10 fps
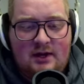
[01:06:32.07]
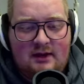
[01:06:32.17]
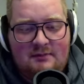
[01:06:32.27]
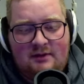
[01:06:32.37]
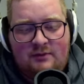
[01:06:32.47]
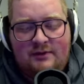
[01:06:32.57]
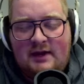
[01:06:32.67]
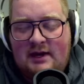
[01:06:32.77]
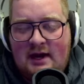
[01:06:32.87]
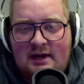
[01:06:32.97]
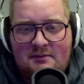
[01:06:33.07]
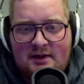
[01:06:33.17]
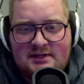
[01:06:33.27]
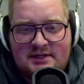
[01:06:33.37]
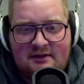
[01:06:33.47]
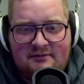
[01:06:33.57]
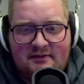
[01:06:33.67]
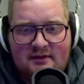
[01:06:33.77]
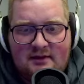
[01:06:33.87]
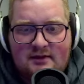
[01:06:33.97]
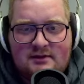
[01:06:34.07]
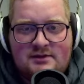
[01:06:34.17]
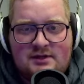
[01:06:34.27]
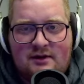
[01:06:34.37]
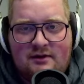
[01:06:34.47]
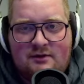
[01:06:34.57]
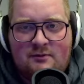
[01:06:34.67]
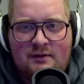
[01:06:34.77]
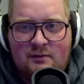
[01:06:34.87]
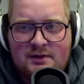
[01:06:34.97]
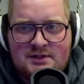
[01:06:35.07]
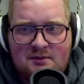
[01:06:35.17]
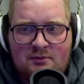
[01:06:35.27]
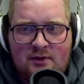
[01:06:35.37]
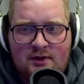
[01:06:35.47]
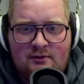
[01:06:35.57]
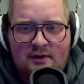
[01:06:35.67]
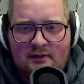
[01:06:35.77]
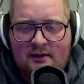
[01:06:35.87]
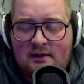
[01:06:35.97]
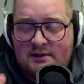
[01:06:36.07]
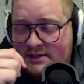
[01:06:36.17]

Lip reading: I mean, we only had 90 bucks left, so there really wasn't a point of doing anything else.